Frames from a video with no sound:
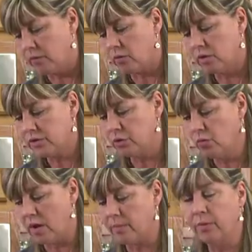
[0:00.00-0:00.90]
of course, you
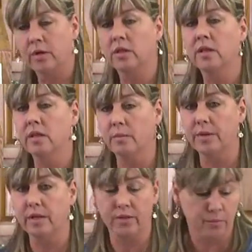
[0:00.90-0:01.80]
want to put a little
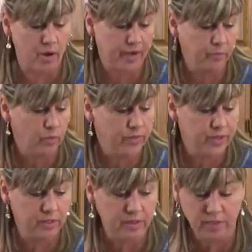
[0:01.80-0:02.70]
bit of the brine with it.